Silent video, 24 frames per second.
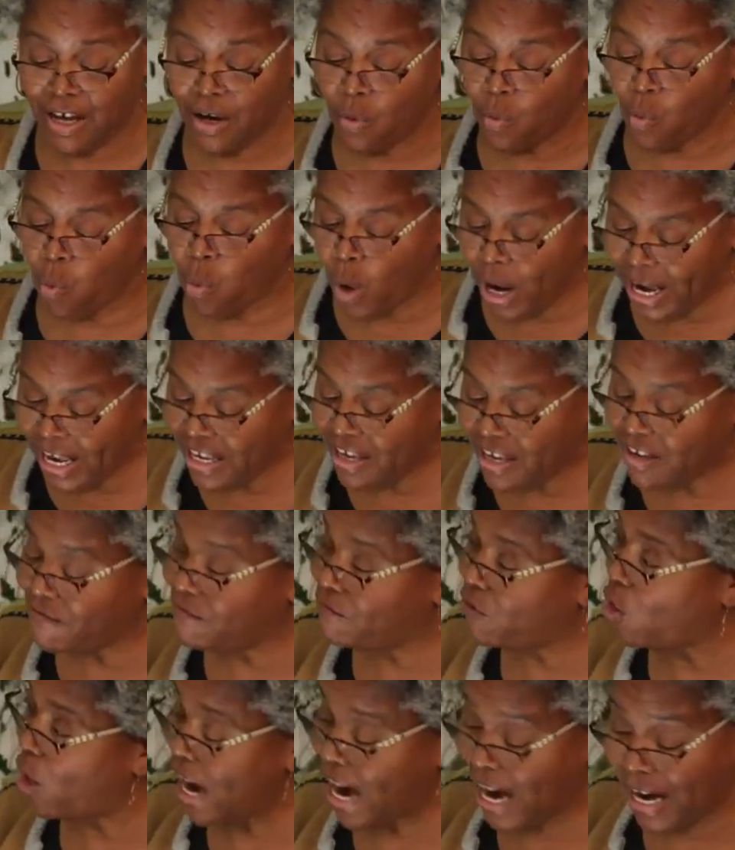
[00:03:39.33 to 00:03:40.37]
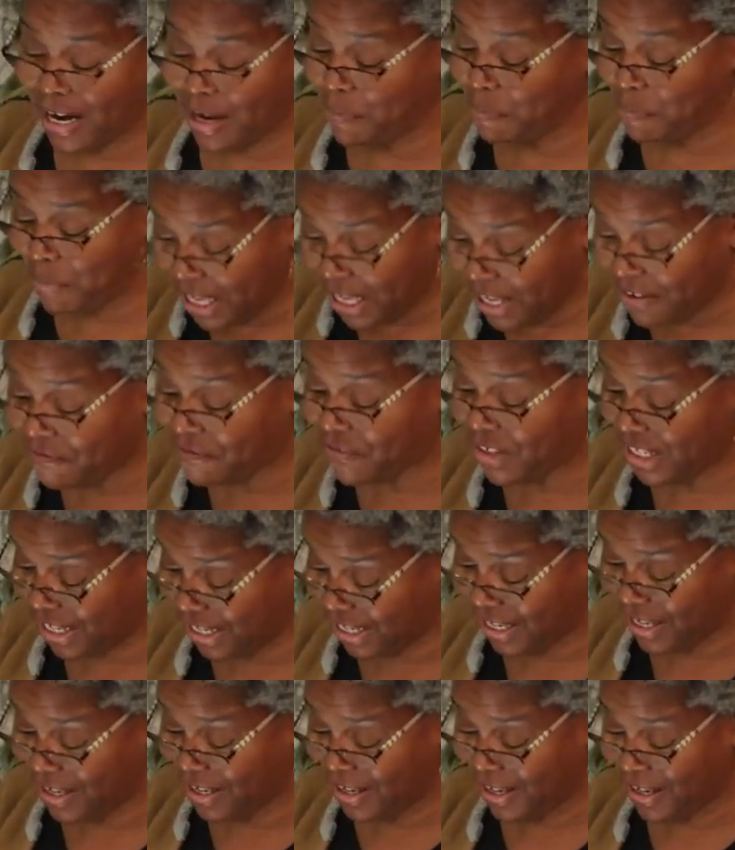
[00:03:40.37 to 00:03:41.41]
waiting for our
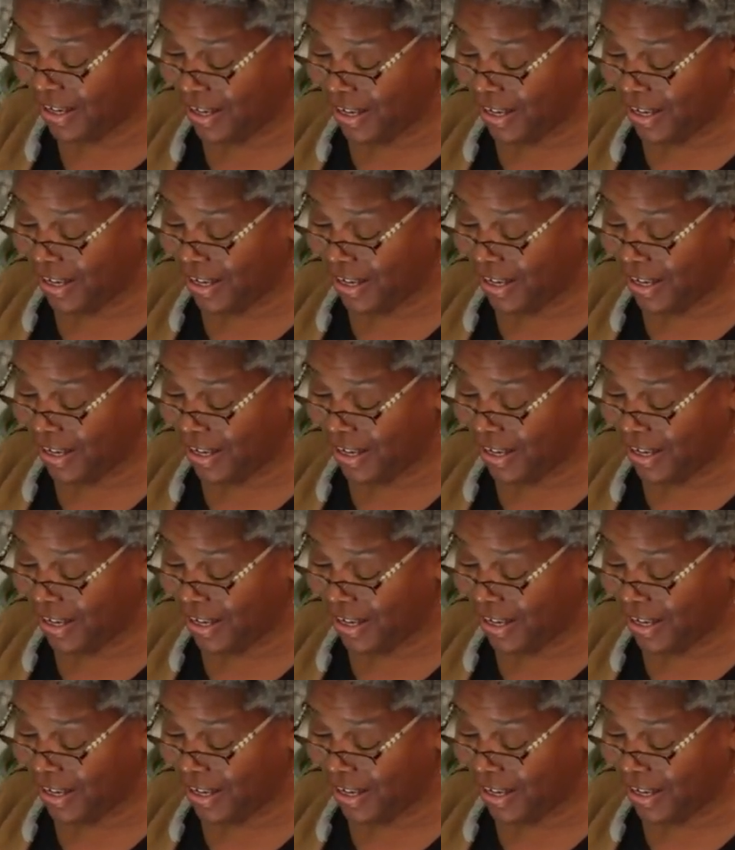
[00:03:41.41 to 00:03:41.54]
epiphany